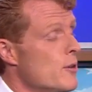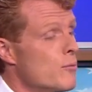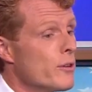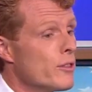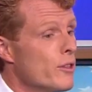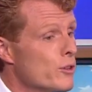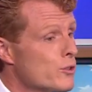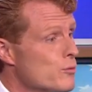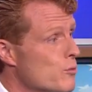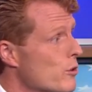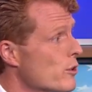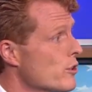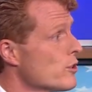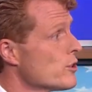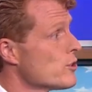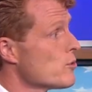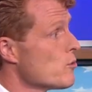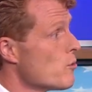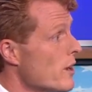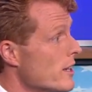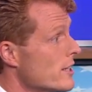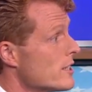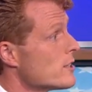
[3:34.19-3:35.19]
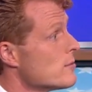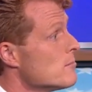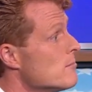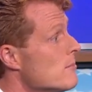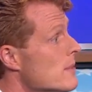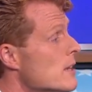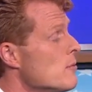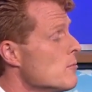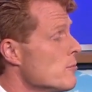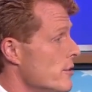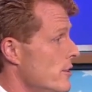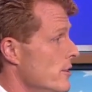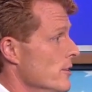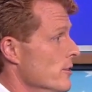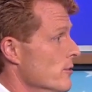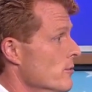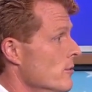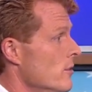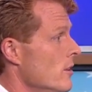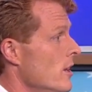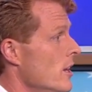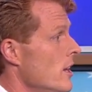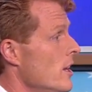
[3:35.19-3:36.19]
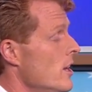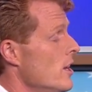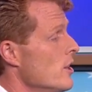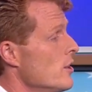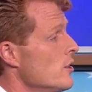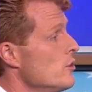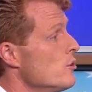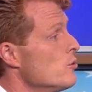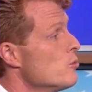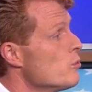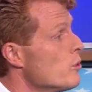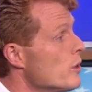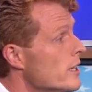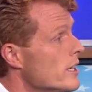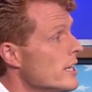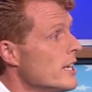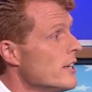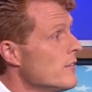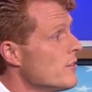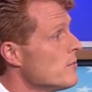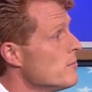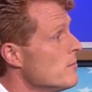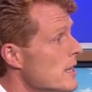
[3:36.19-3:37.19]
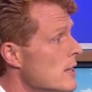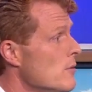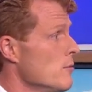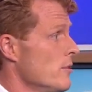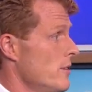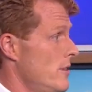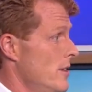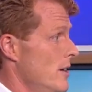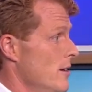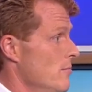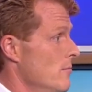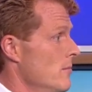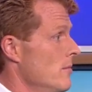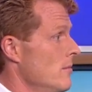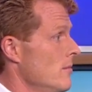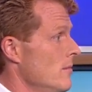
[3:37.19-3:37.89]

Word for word: And when those workers went to meet with you, you wouldn't even meet with them.